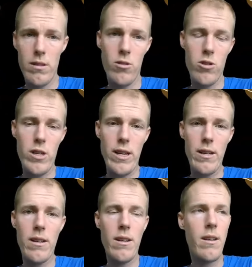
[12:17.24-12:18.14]
their
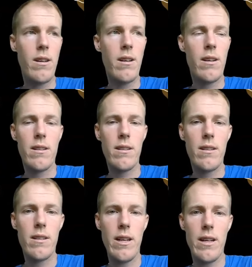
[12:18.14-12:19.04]
shed,
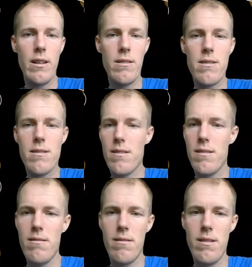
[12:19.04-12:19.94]
and
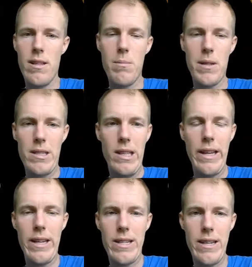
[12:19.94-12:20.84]
this makes a
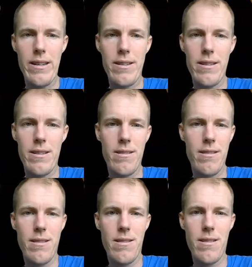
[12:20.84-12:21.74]
lot of sense.
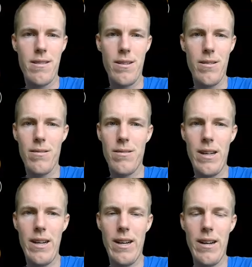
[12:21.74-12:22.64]
So
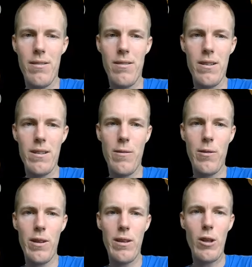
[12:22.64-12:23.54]
I
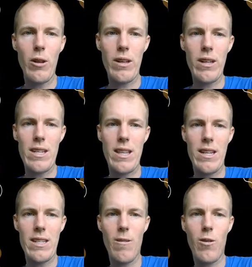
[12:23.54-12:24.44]
definitely look into
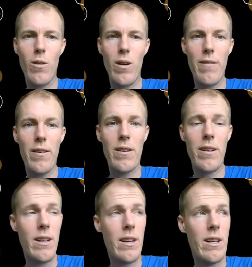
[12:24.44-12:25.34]
this. If you have
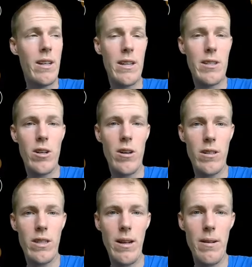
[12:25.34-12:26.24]
a
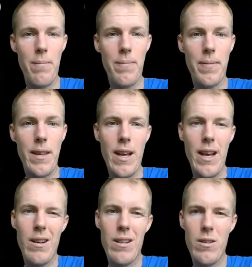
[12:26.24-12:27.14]
dog that,
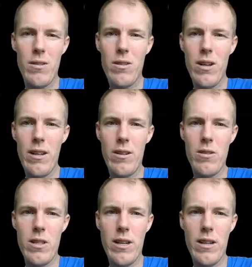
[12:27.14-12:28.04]
you know, I
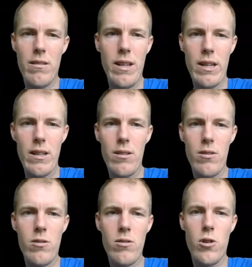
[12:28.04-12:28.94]
know you said like
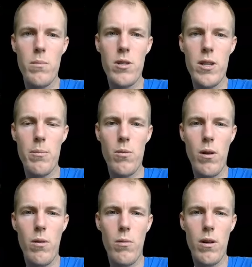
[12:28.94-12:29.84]
a German
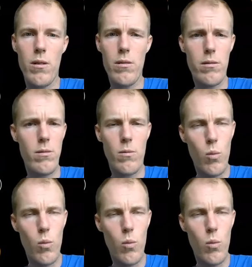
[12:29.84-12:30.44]
Shepherd, Rottweiler,